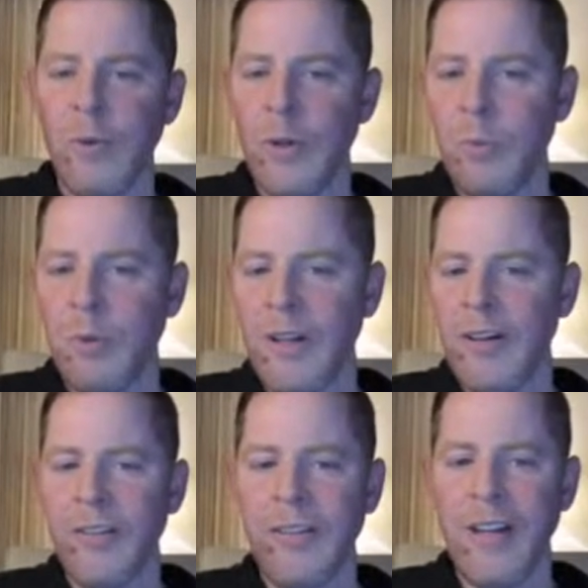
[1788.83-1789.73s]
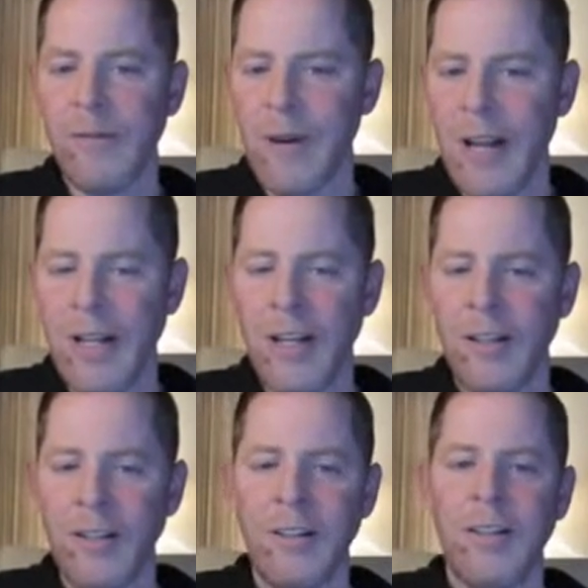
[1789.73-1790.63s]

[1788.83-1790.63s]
Real players stay ready.